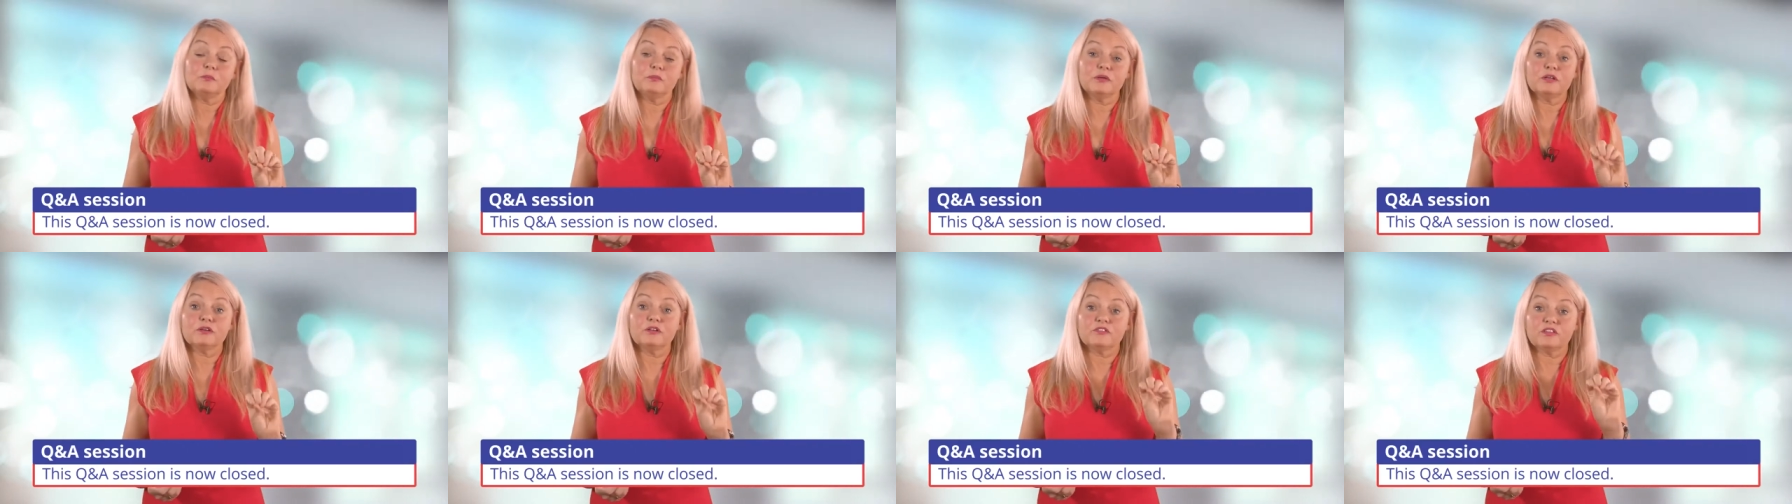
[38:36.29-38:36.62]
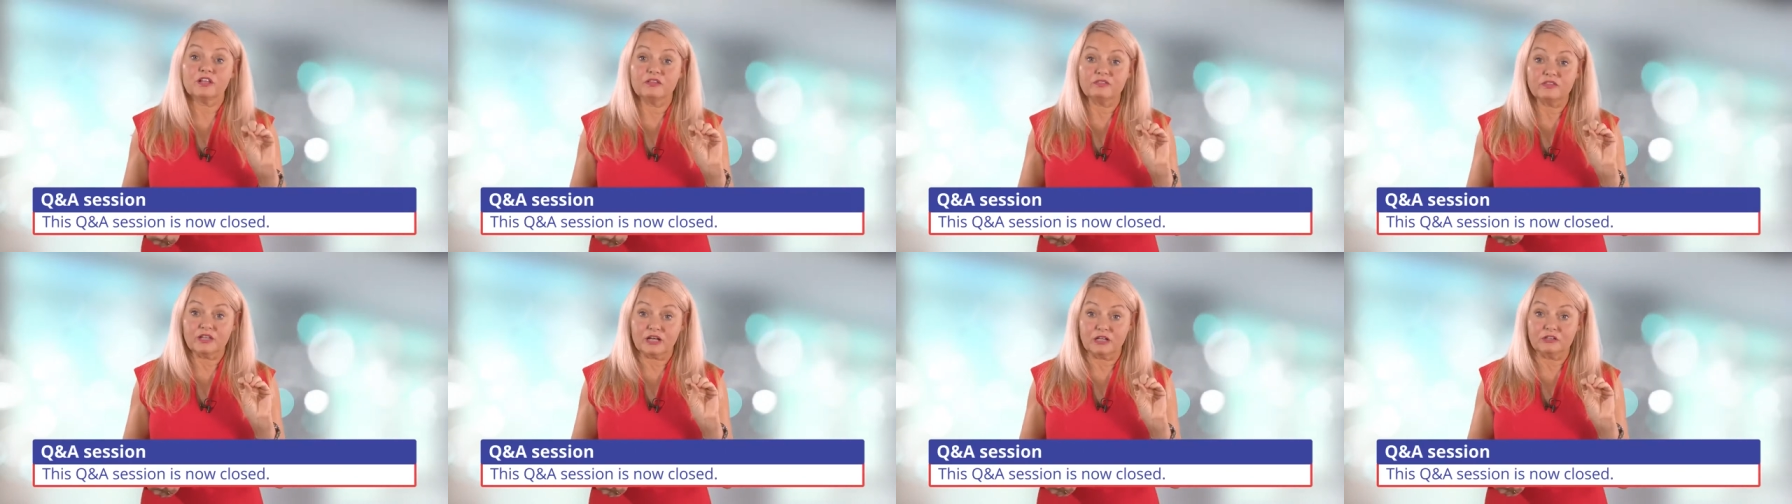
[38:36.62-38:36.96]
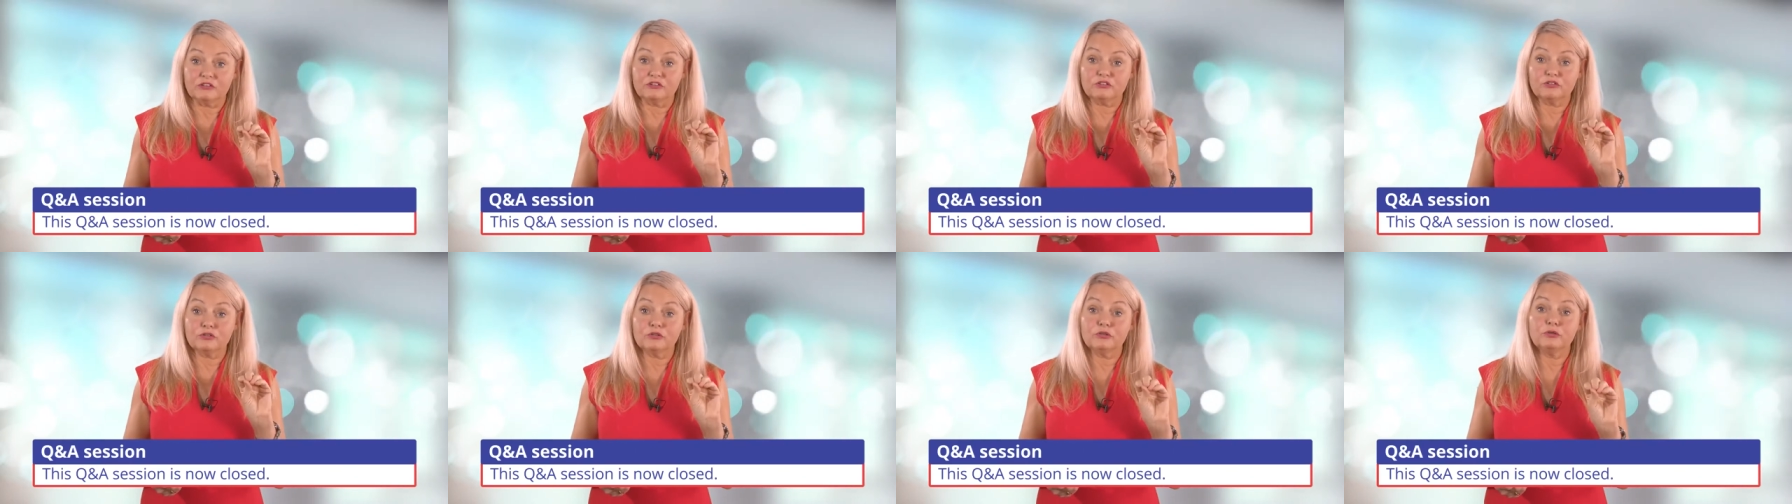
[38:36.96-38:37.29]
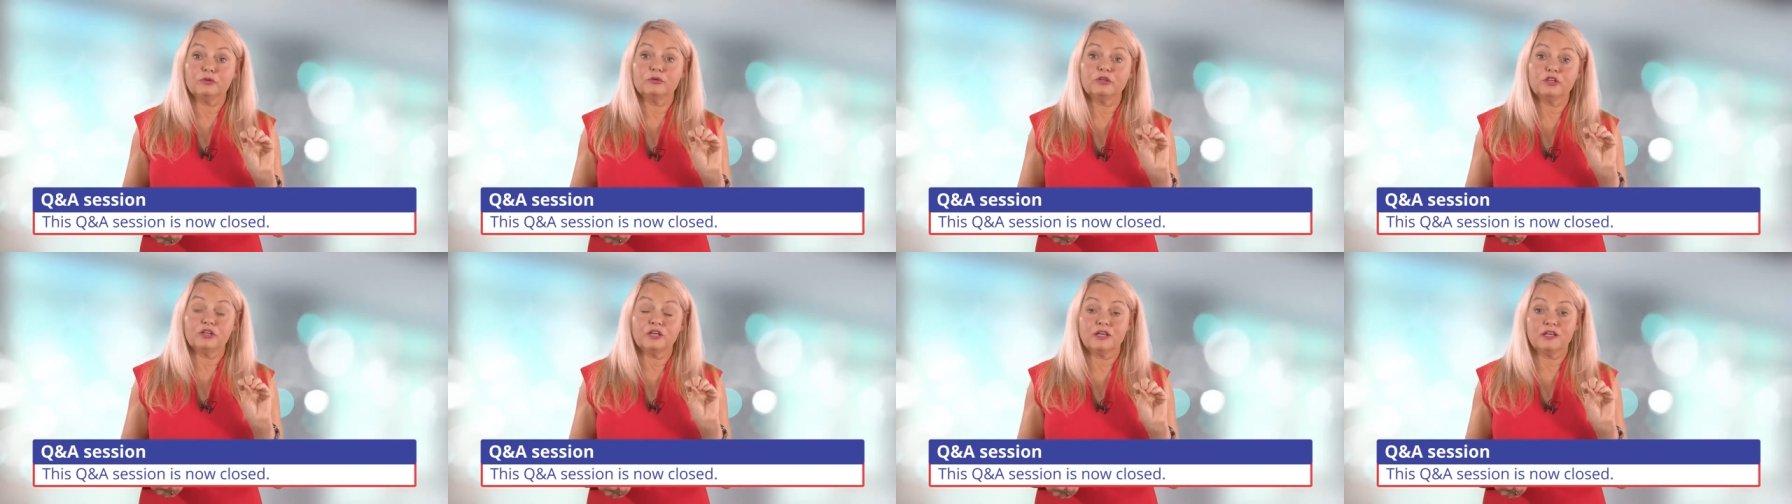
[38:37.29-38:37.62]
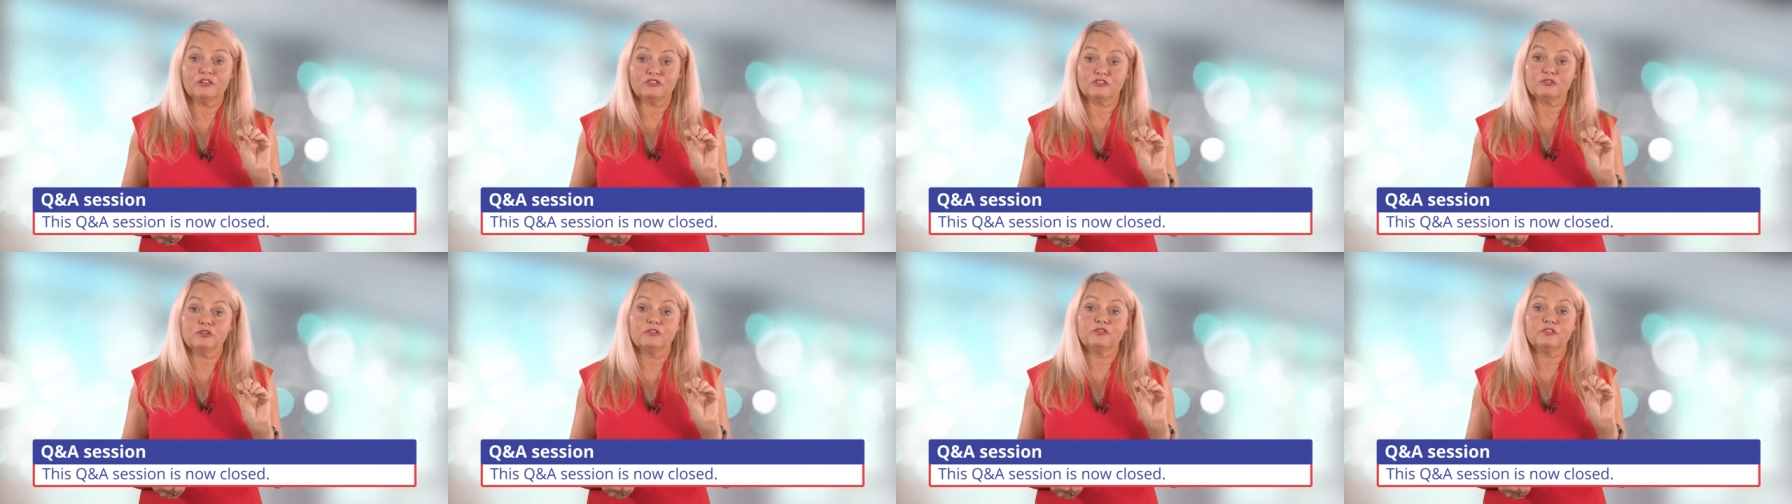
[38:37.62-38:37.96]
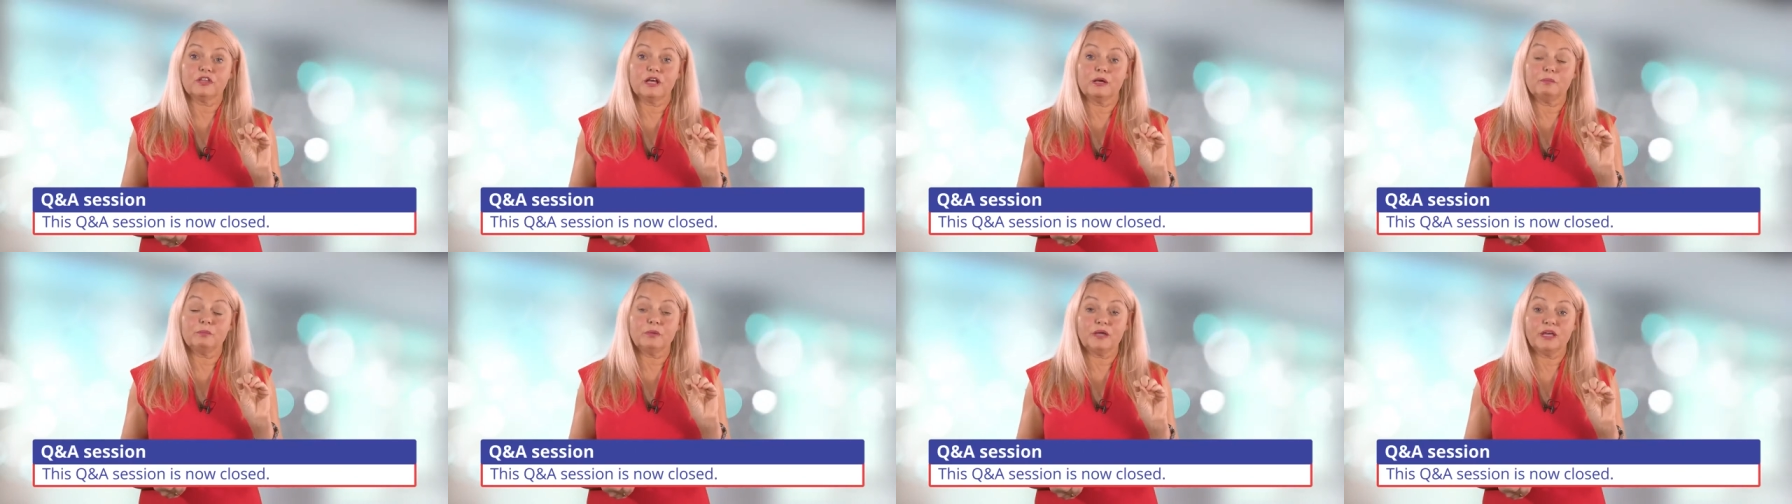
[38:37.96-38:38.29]
because then that two-year history of
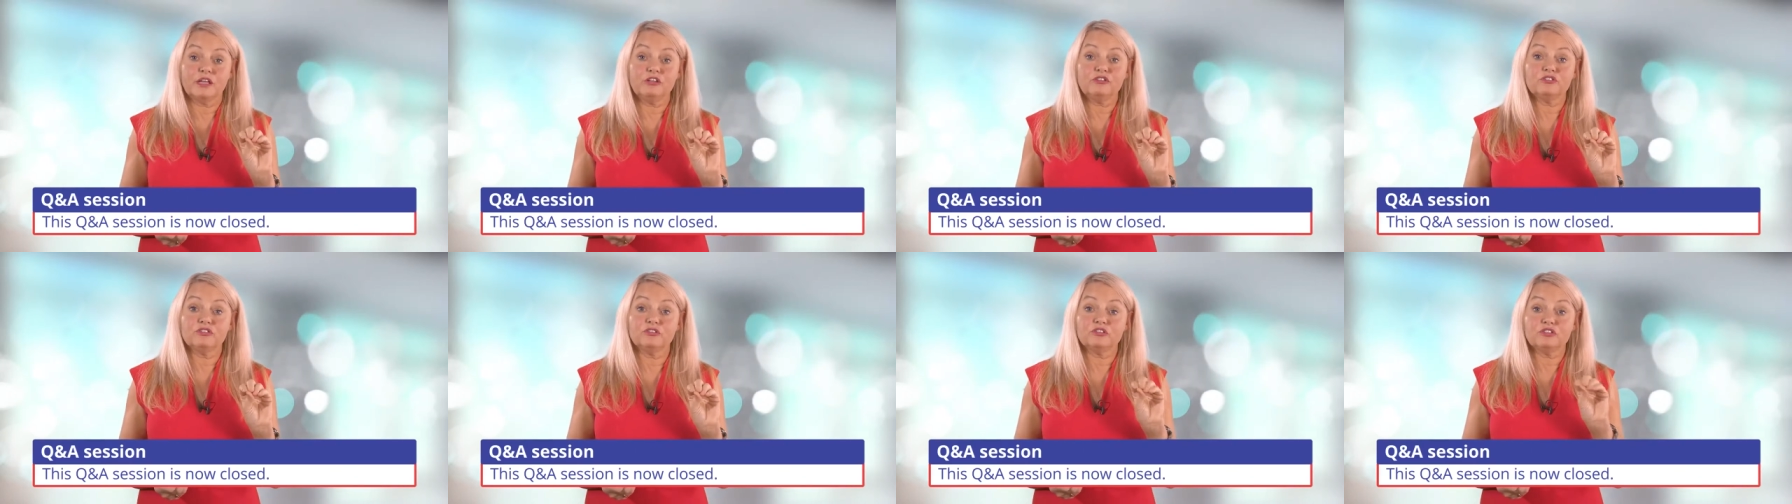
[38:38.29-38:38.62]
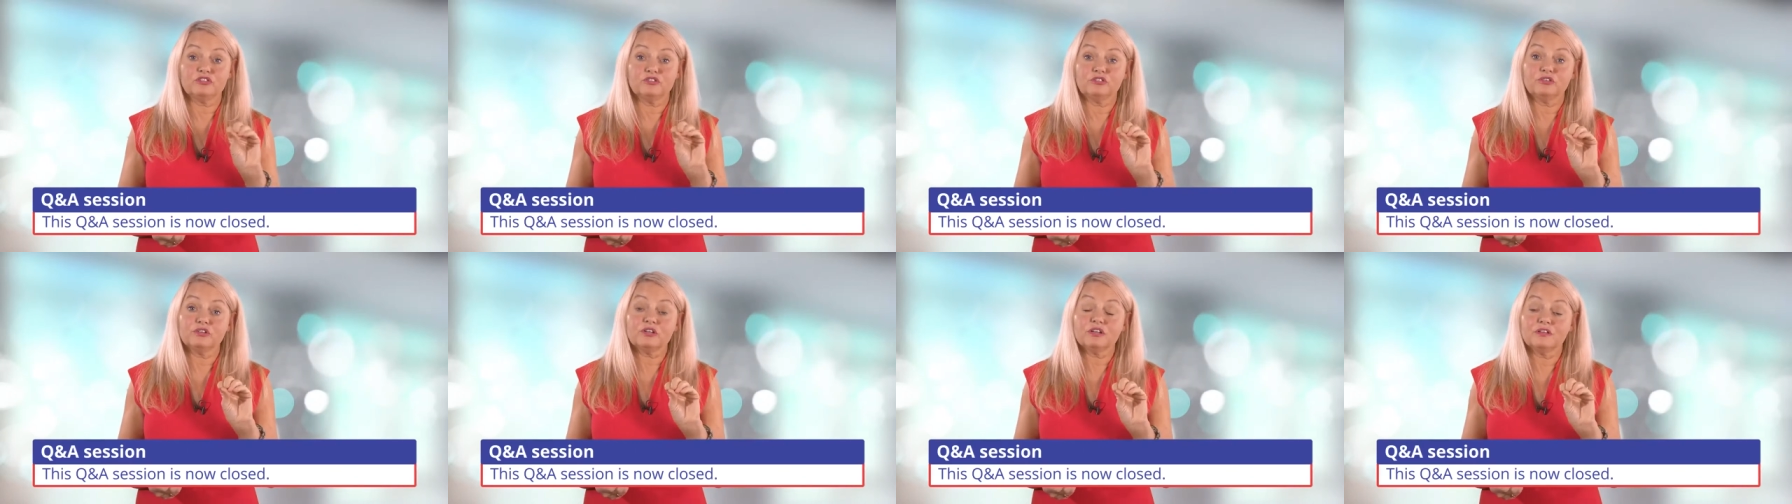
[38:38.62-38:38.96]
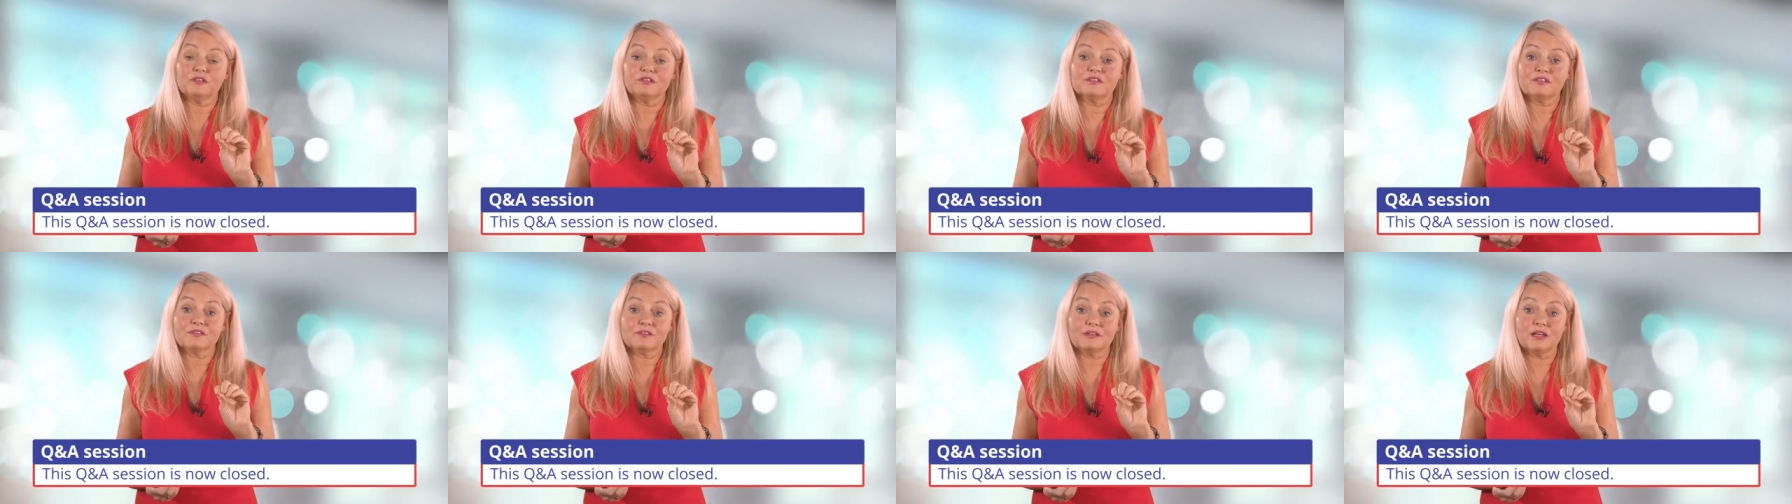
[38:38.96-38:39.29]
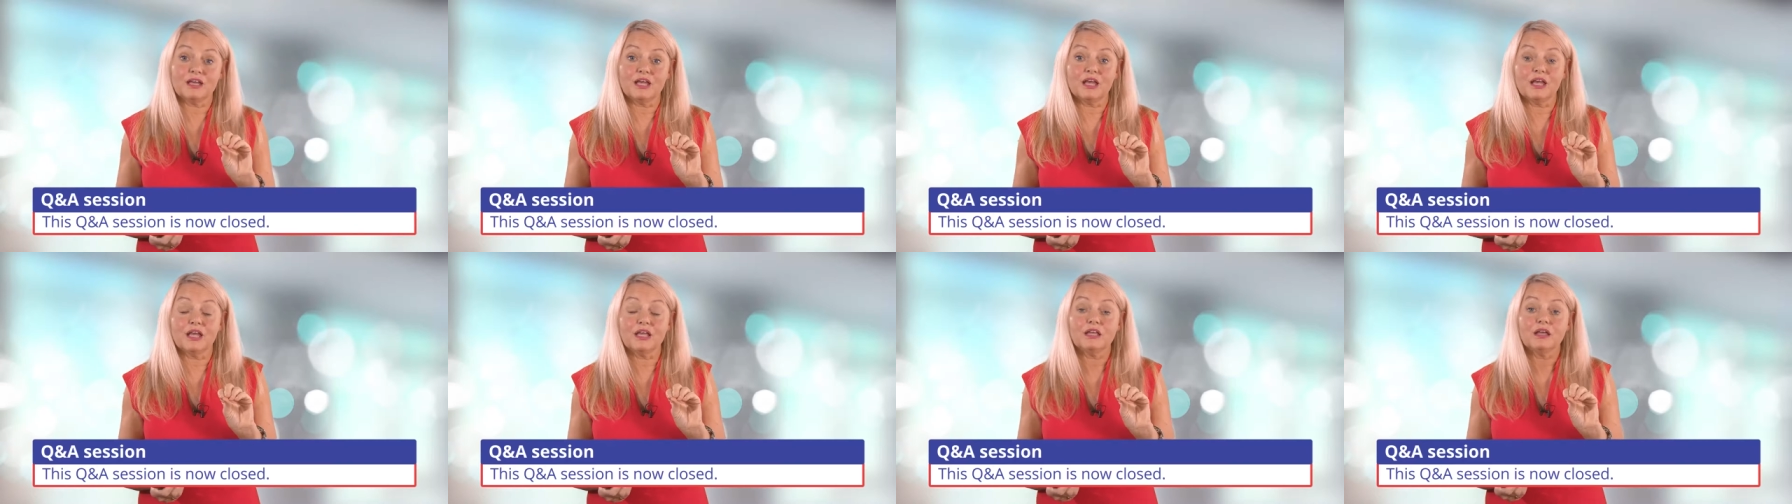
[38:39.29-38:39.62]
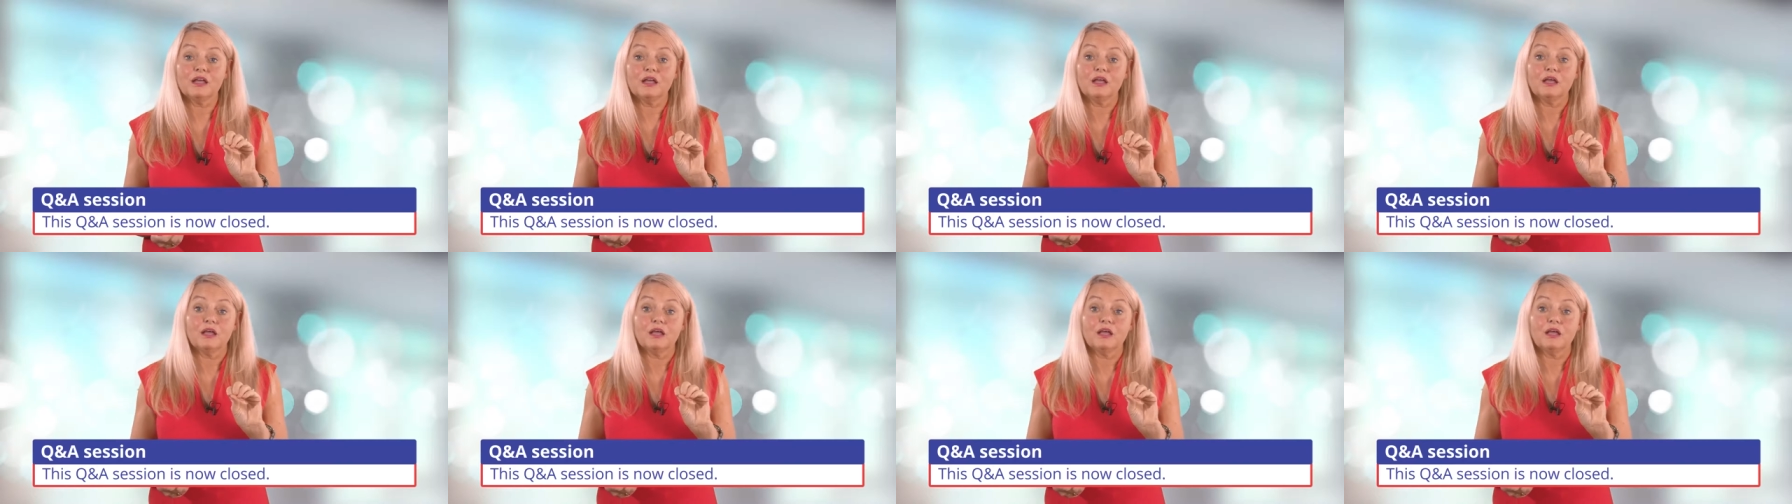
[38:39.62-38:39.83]
that patient, as you can see,